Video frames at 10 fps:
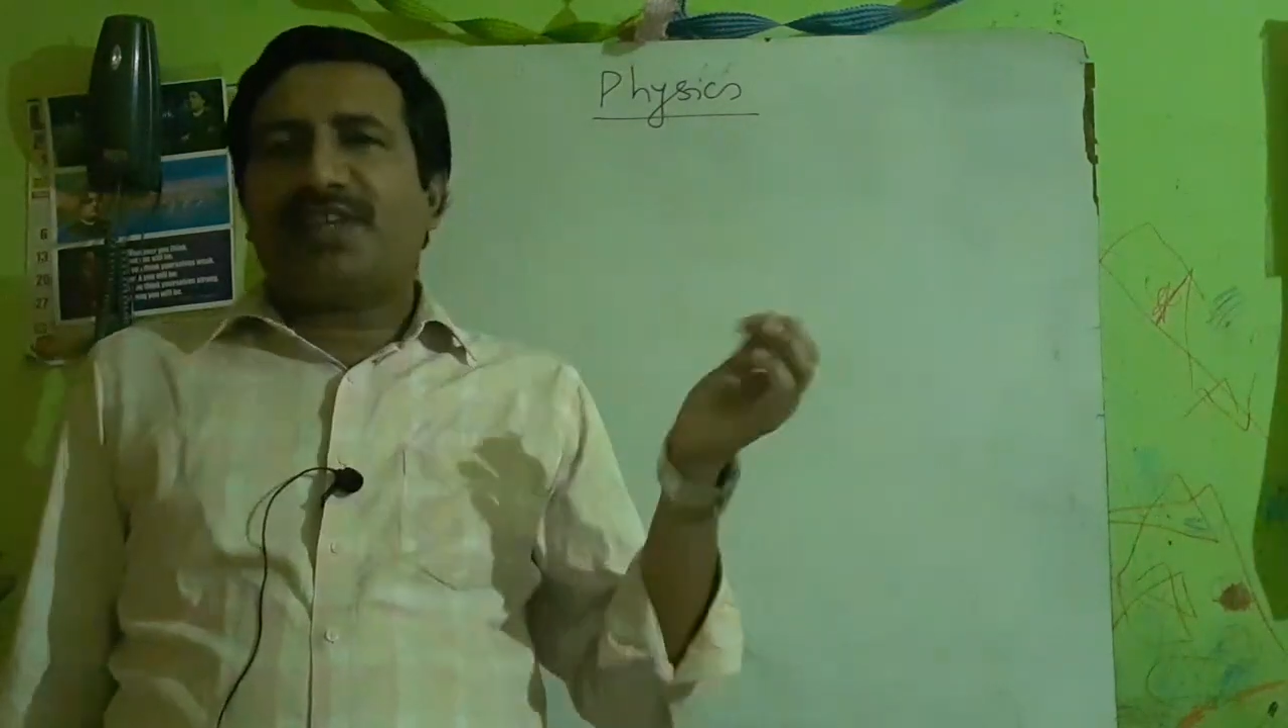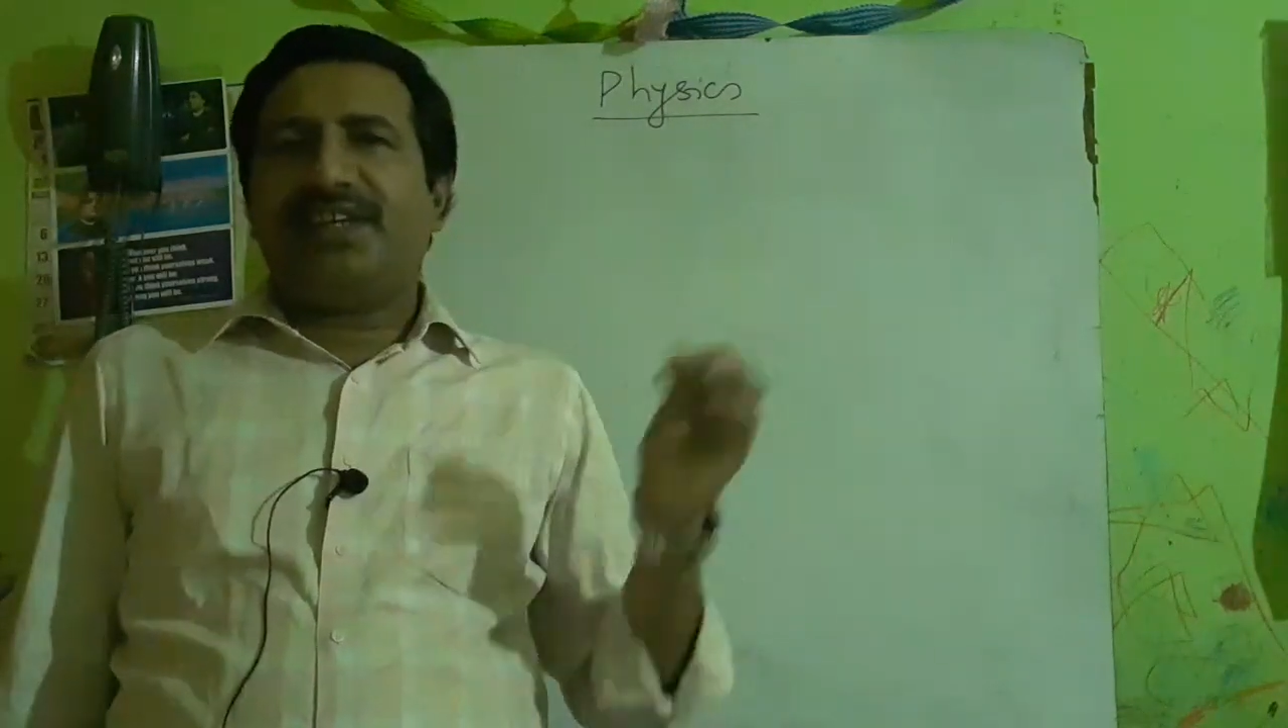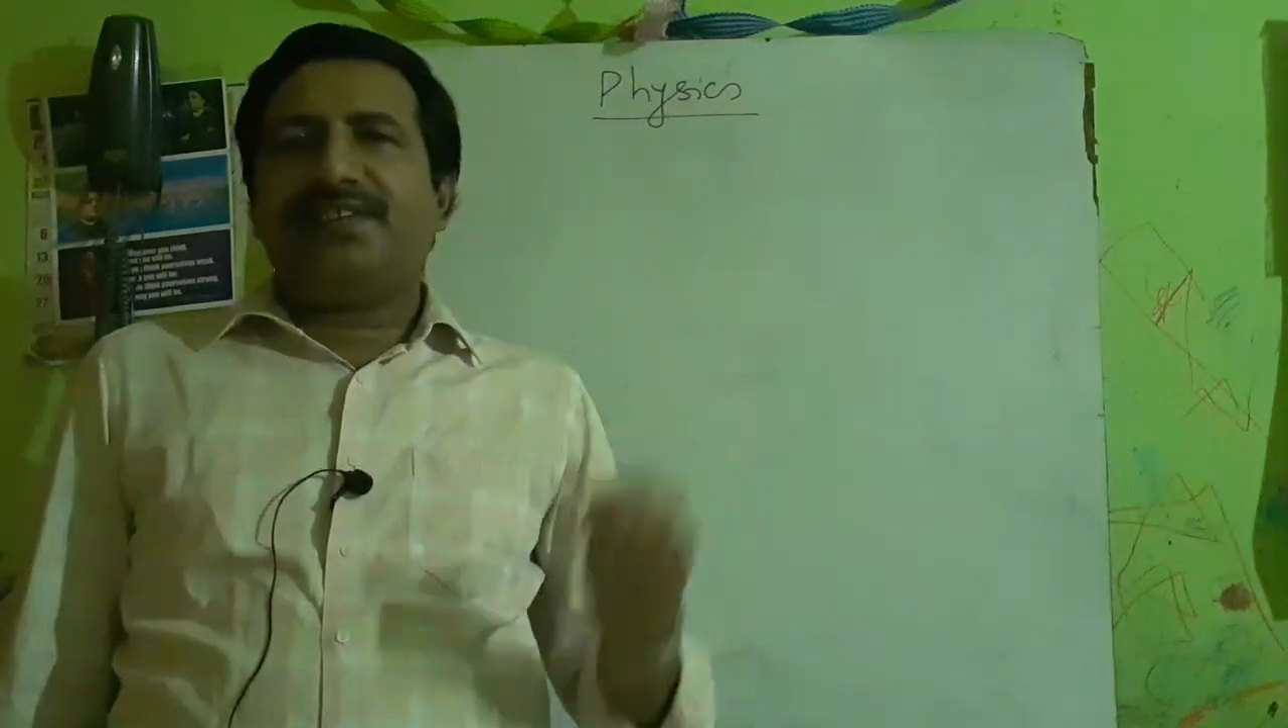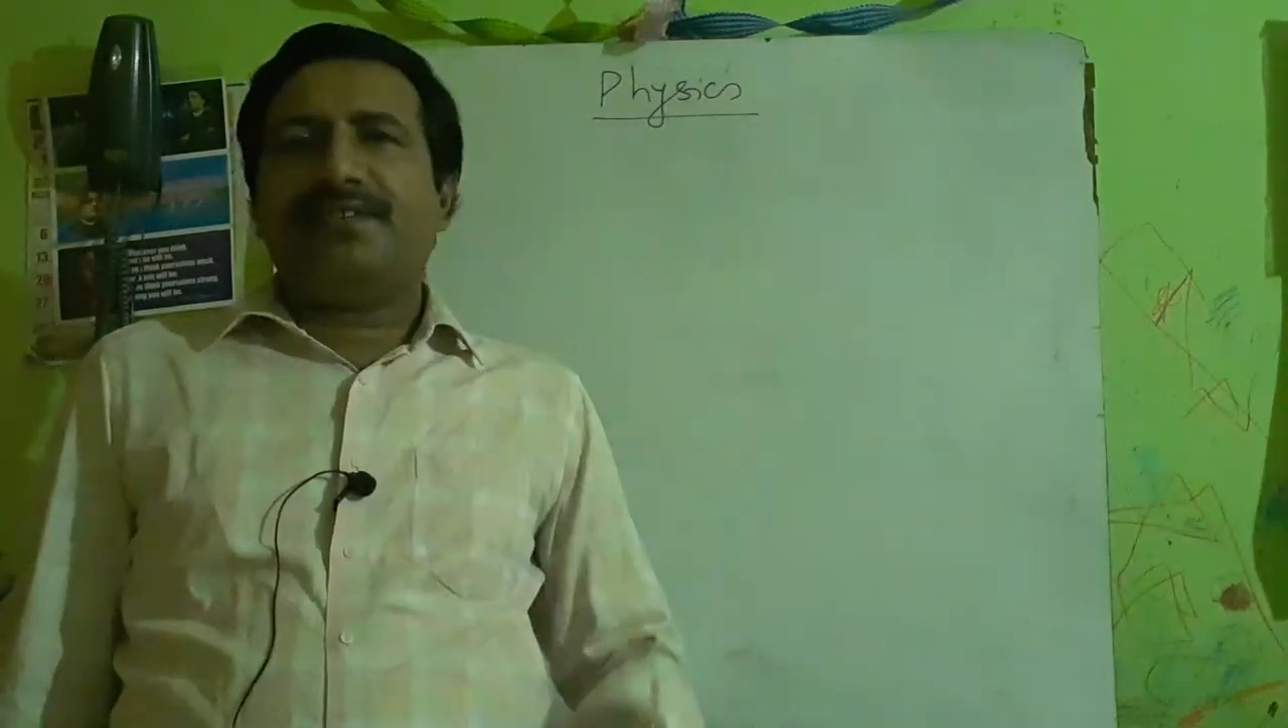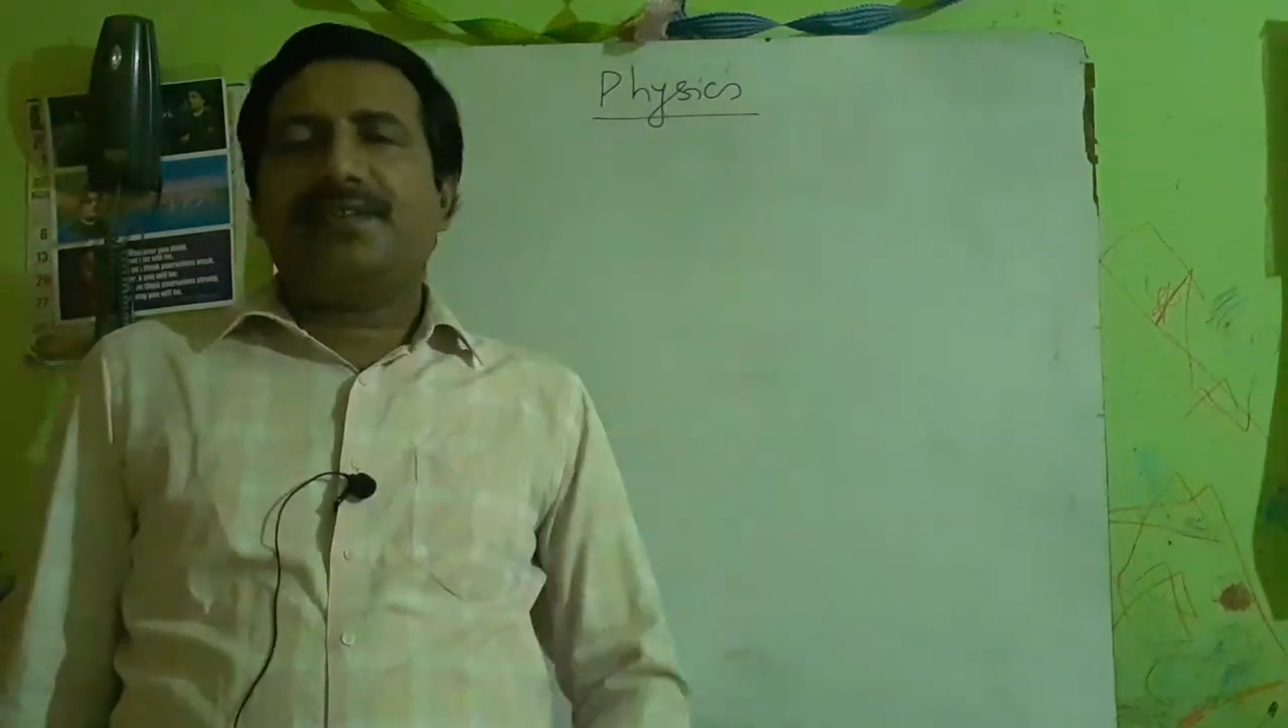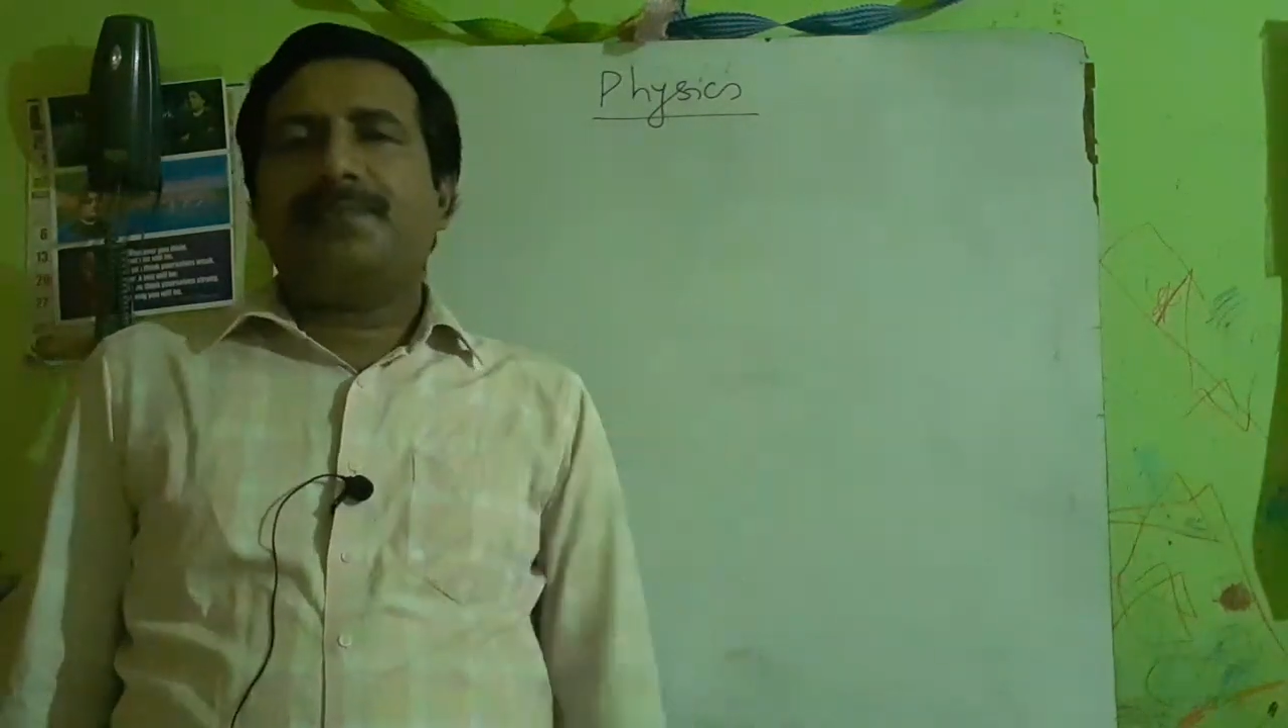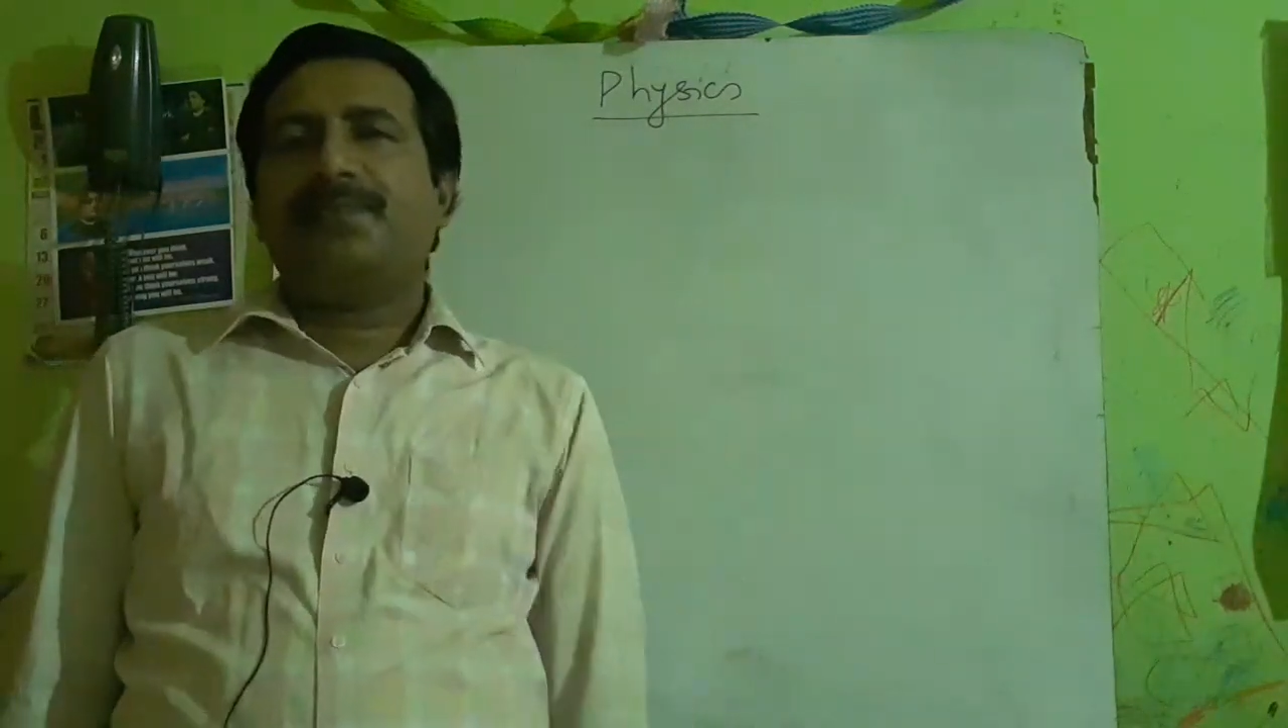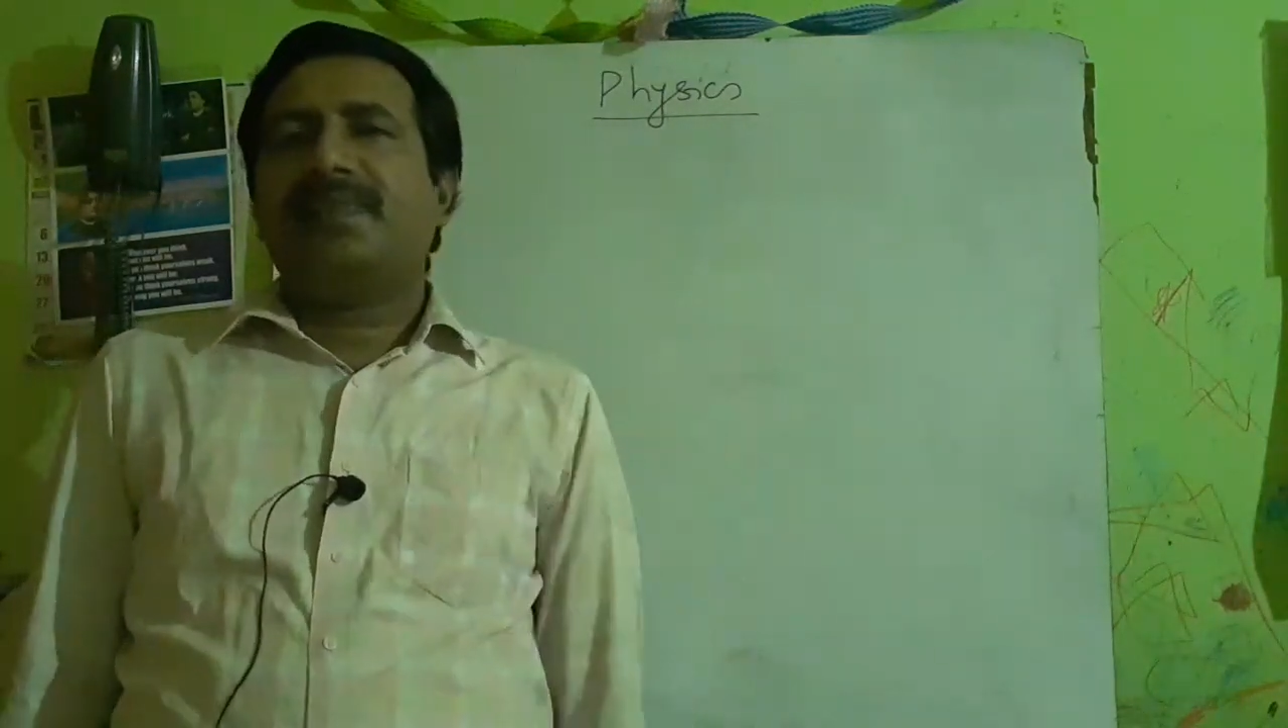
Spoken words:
rays